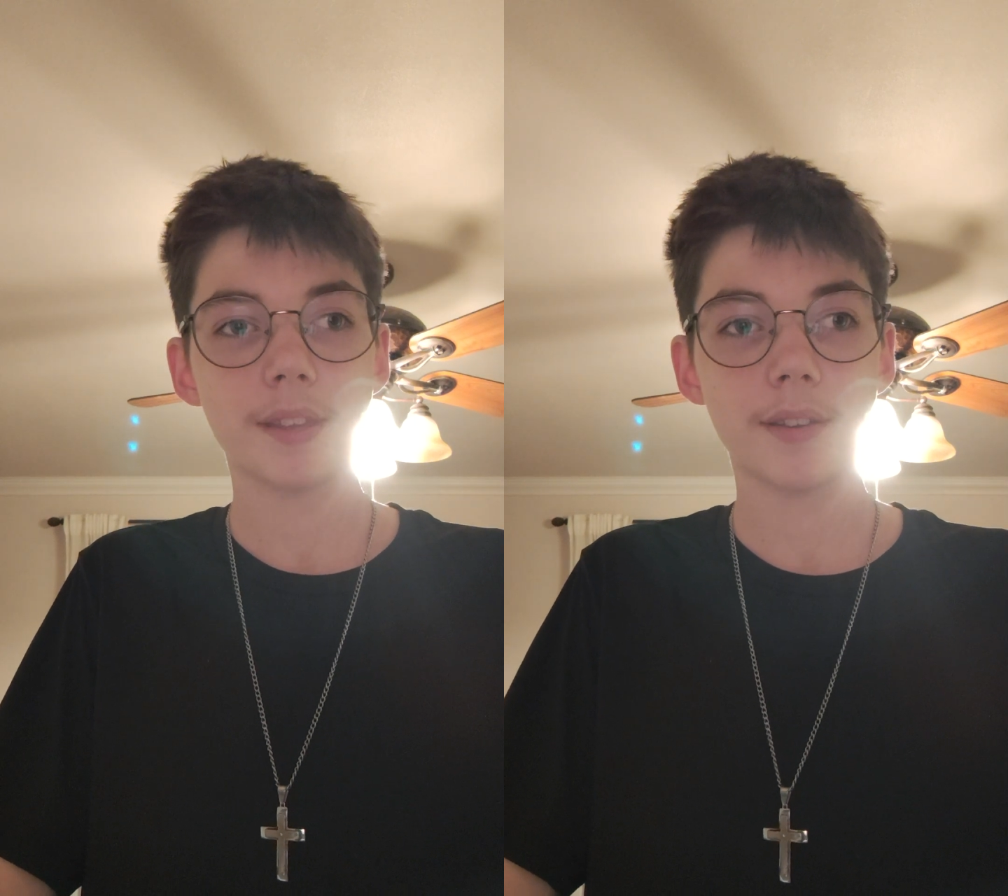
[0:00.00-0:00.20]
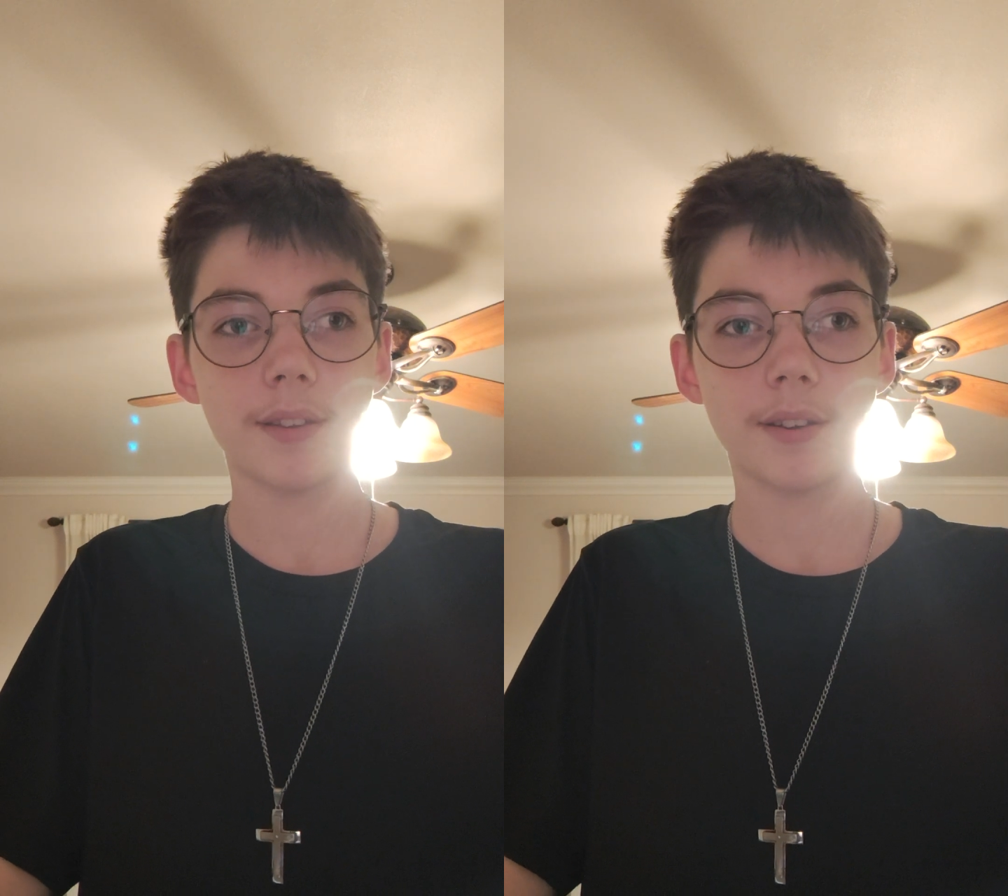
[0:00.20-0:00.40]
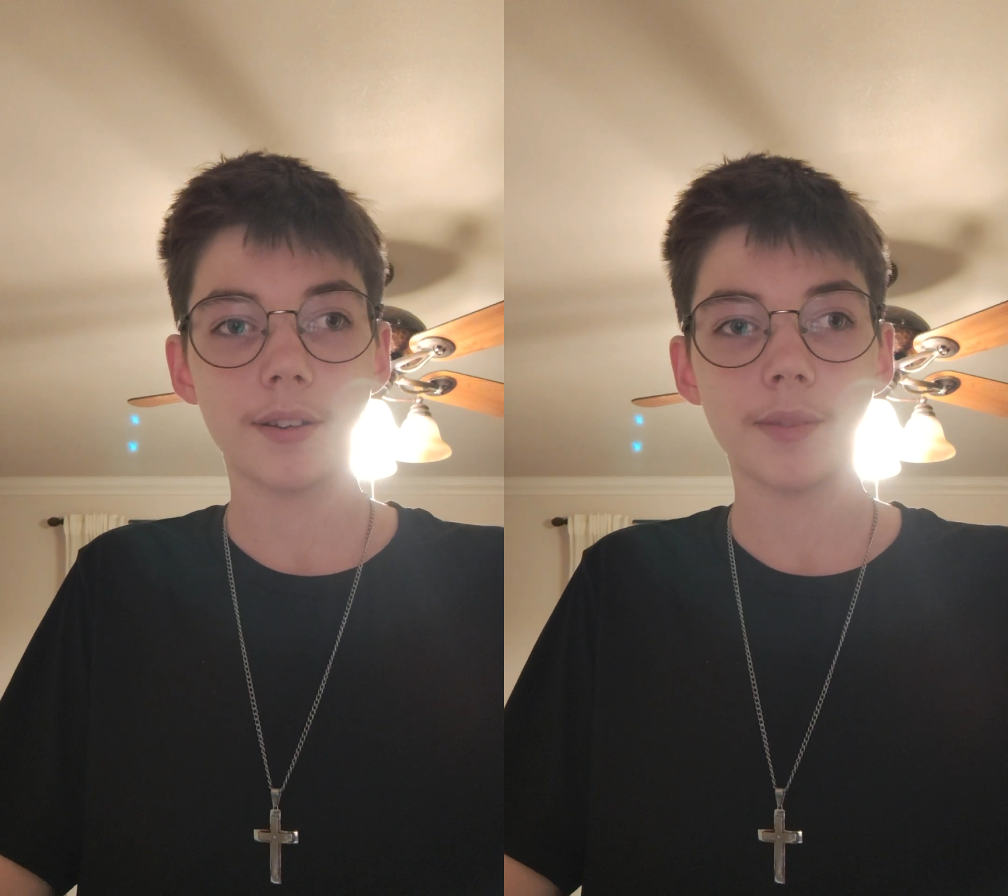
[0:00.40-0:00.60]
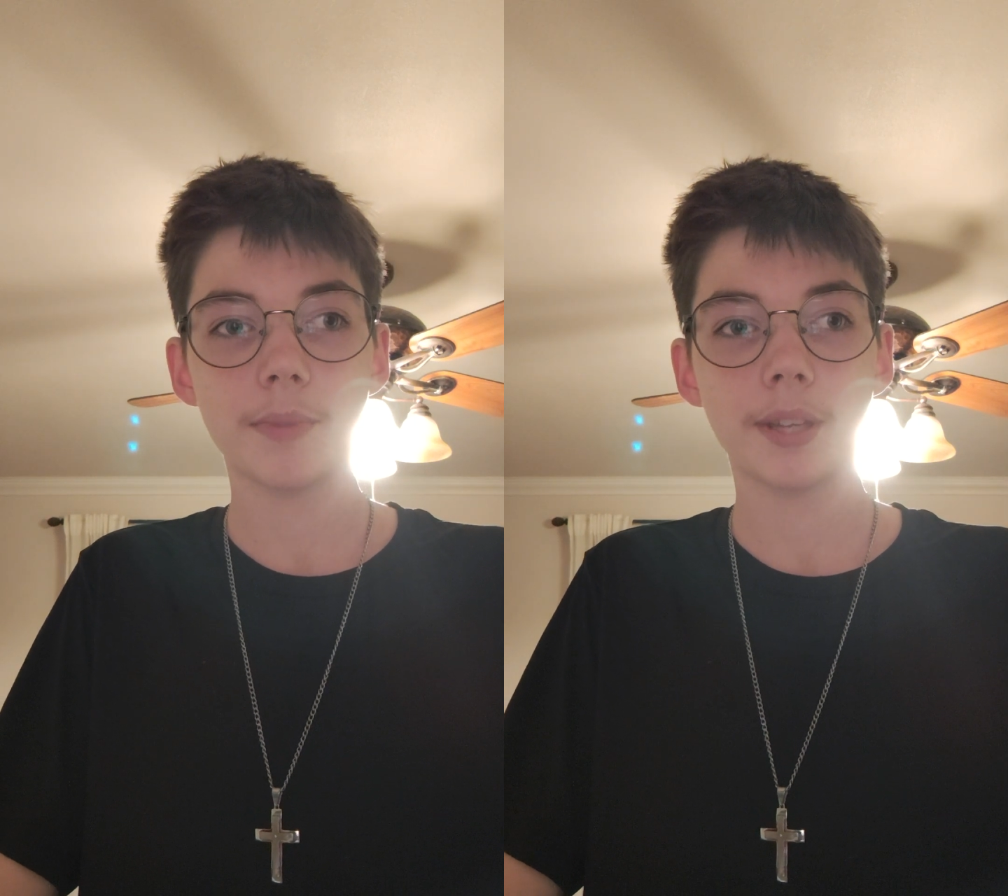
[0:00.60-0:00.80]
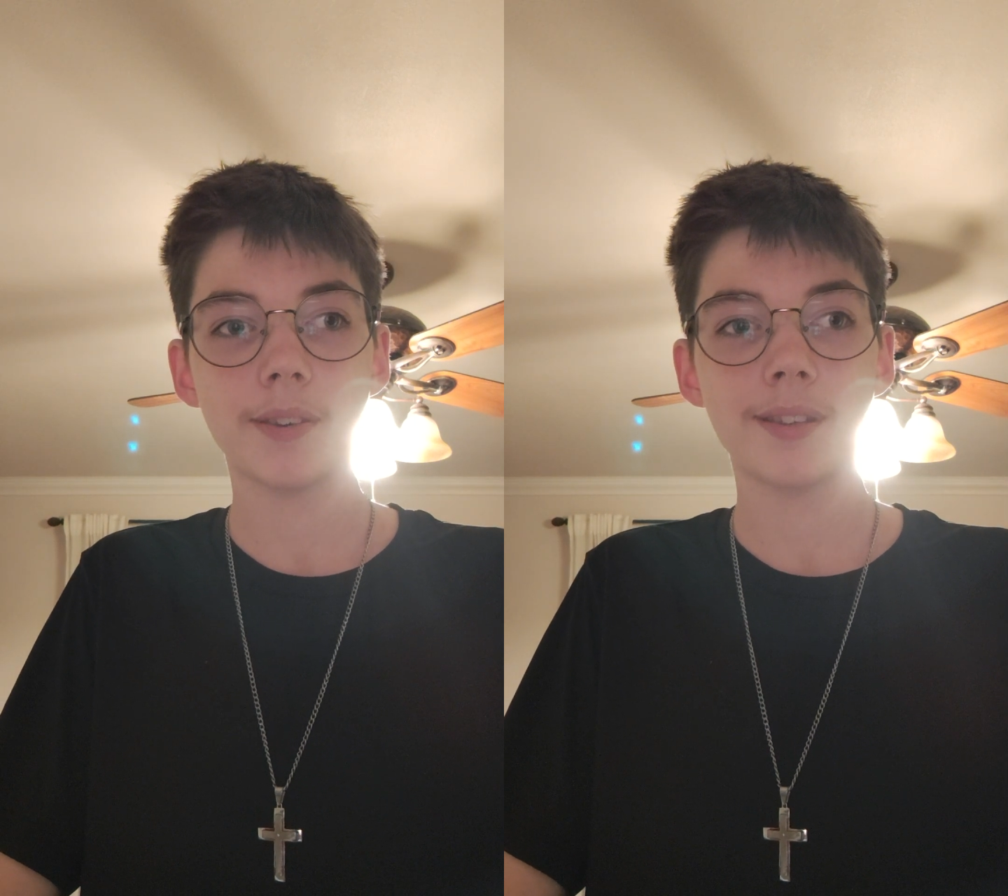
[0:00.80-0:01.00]
You know what I
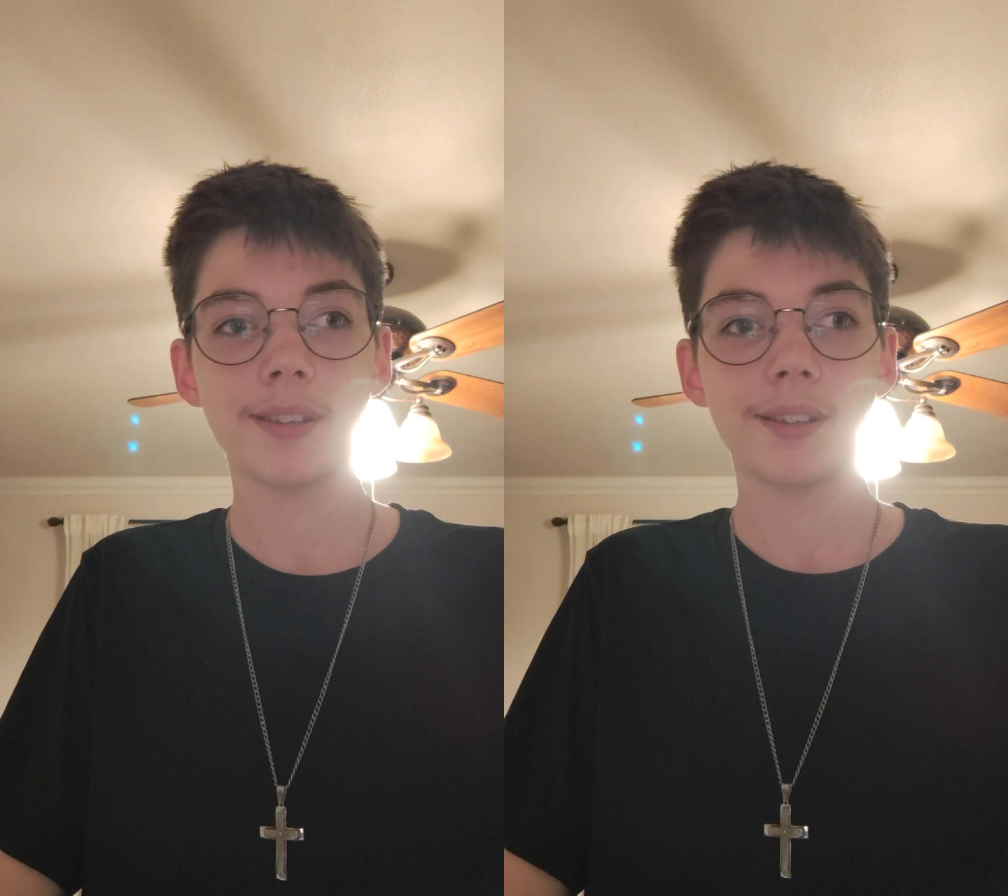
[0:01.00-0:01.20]
mean?